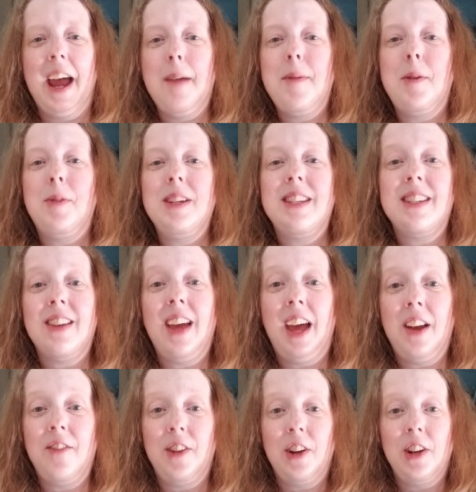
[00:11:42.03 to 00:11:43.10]
I mean, we still
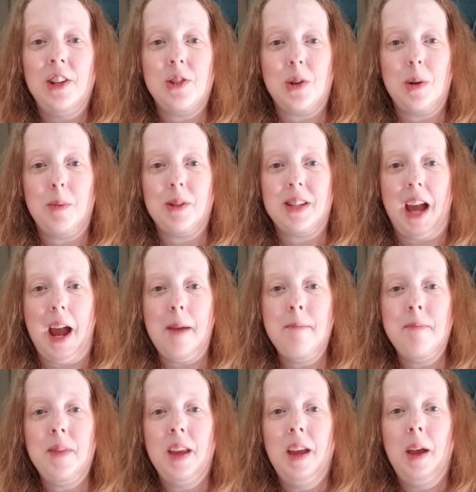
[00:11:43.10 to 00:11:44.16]
had a very enjoyable
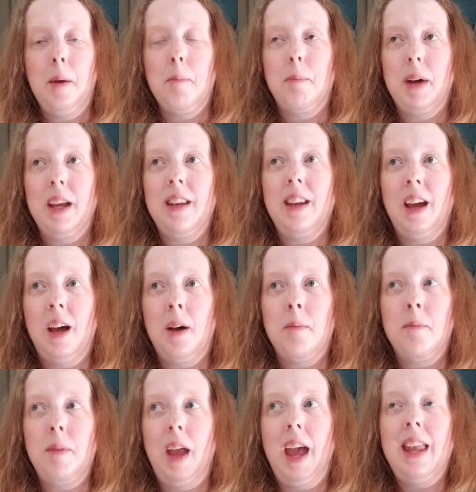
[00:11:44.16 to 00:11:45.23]
time, but
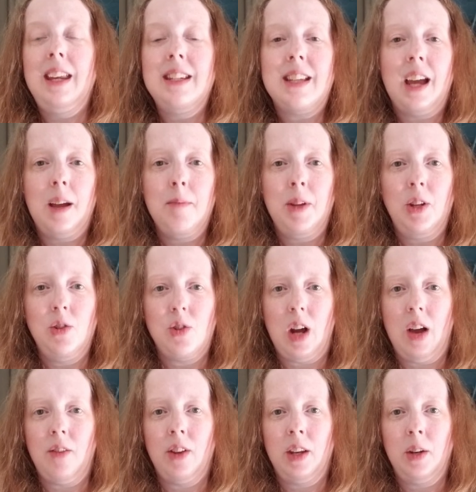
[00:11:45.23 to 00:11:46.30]
um, anytime that you
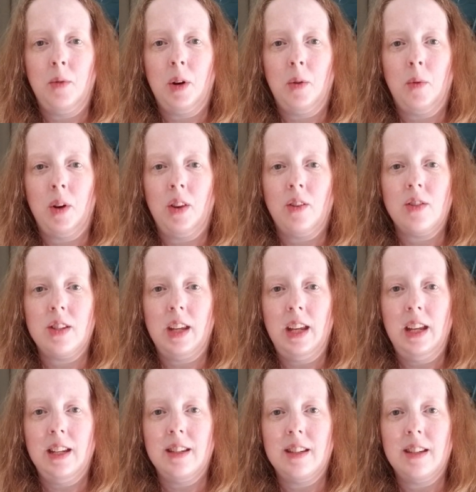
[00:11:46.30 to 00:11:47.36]
travel anywhere where there's
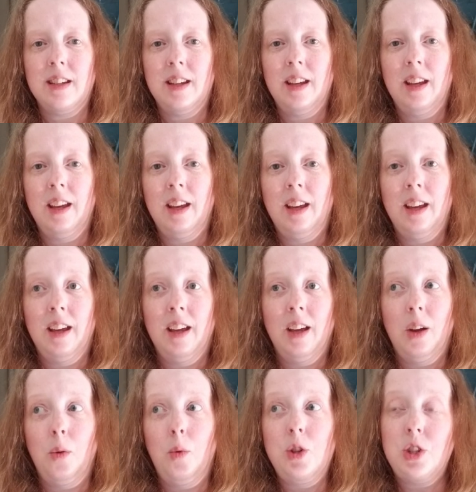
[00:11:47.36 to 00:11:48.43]
heat,
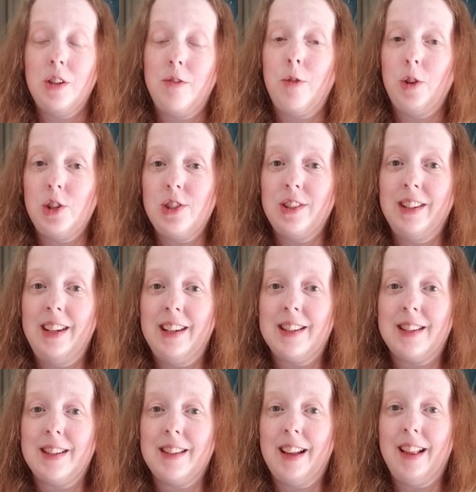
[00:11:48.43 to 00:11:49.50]
which unfortunately
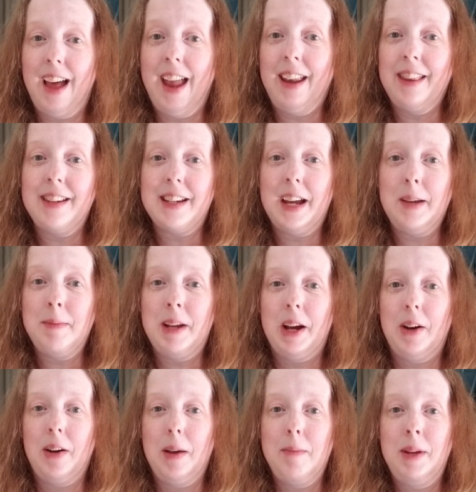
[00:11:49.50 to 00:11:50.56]
is a lot of the time
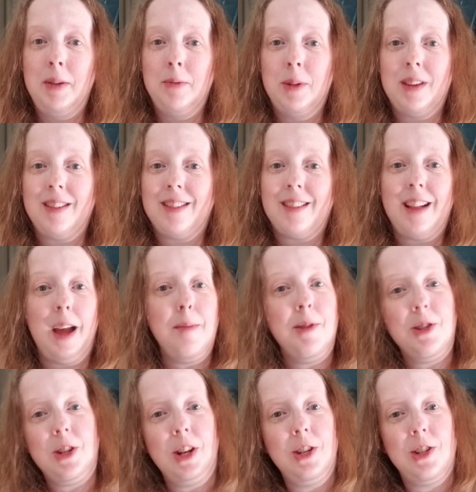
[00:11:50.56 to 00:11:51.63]
now. I mean, with
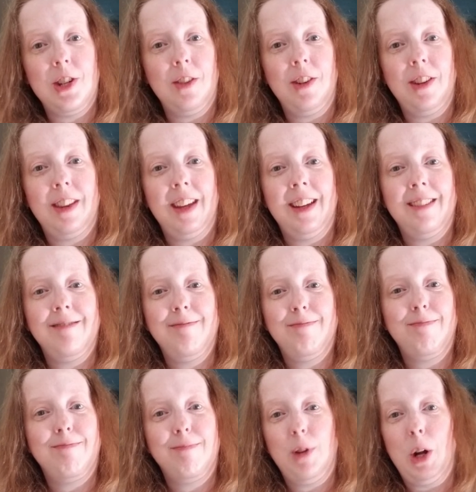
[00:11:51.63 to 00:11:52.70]
climate change and everything,
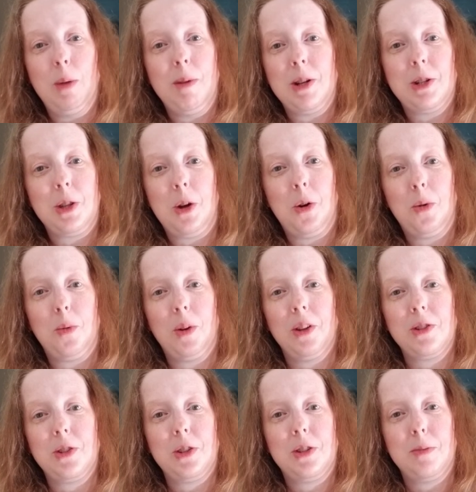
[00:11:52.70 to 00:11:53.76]
pretty much the whole
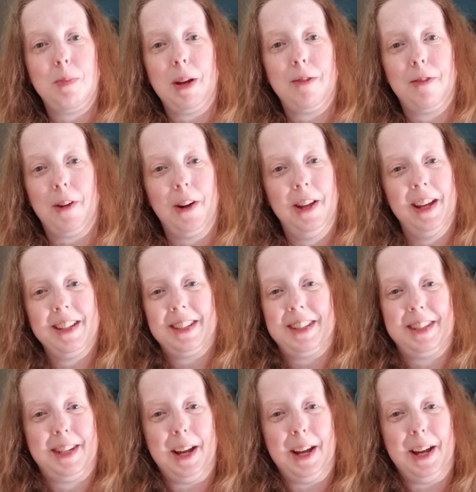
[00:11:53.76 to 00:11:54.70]
world's just a big furnace.